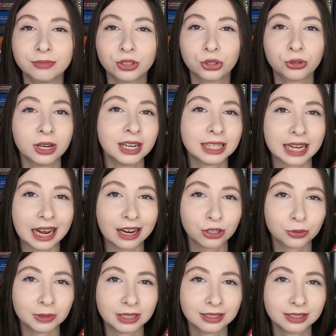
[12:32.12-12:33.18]
string
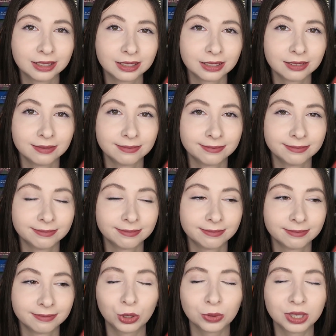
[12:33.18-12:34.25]
attachments,
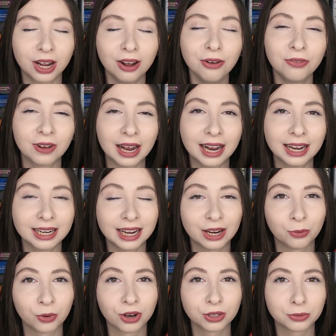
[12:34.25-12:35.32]
which was all fine
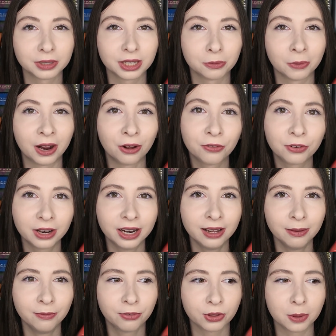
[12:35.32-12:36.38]
and worked really well for
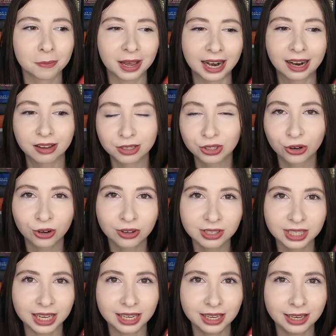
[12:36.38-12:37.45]
him for the past
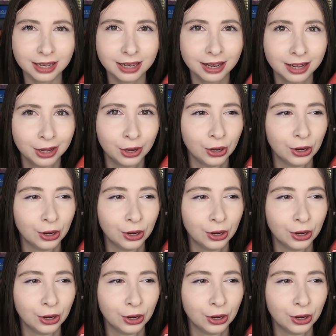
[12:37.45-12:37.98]
girls that he